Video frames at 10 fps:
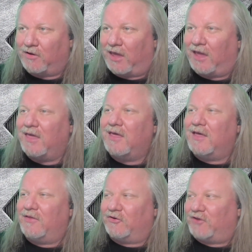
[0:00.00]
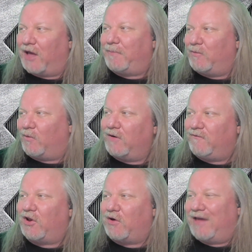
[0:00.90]
Okay, there's not been
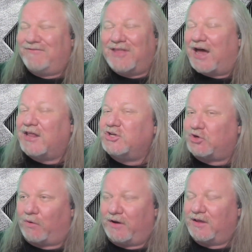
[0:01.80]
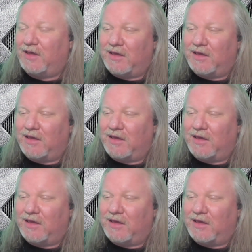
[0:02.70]
one video I have not enjoyed.